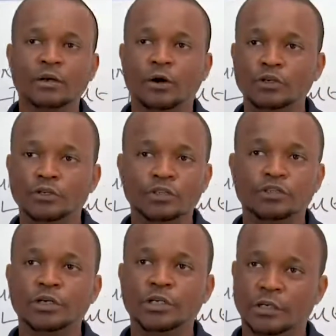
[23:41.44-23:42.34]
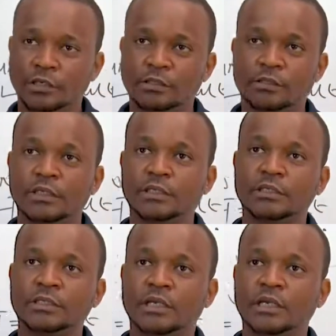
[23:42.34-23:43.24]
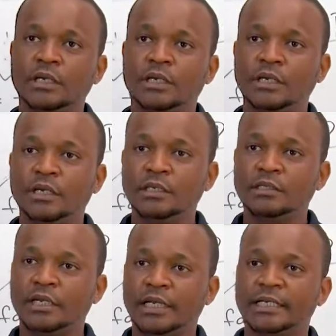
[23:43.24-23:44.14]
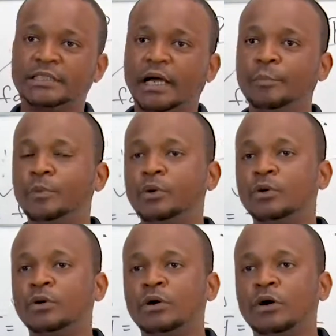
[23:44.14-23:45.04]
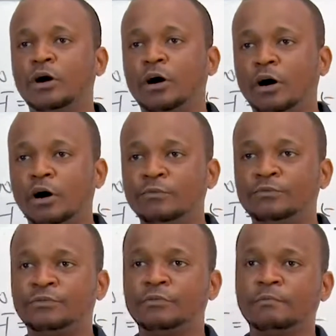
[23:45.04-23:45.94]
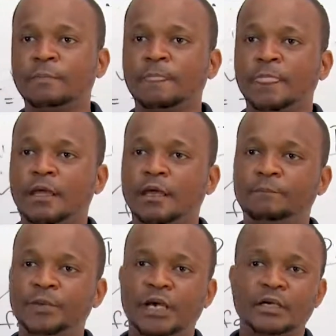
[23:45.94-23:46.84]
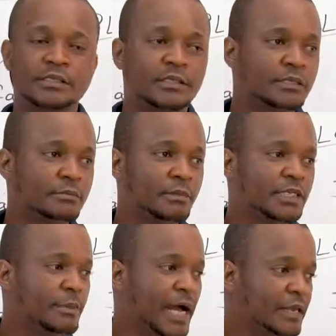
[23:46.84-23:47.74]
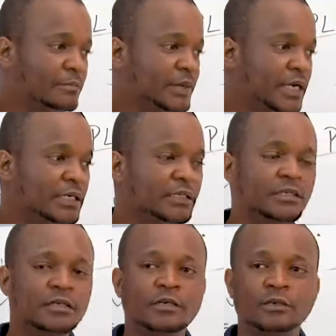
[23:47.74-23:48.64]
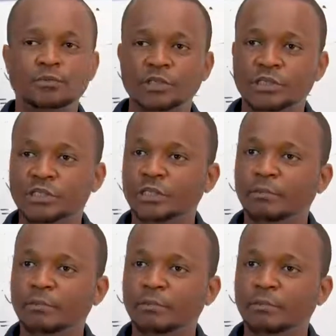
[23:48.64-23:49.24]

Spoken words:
Also showing on your screen is an example of a PLC made by Allen Bradley, which is the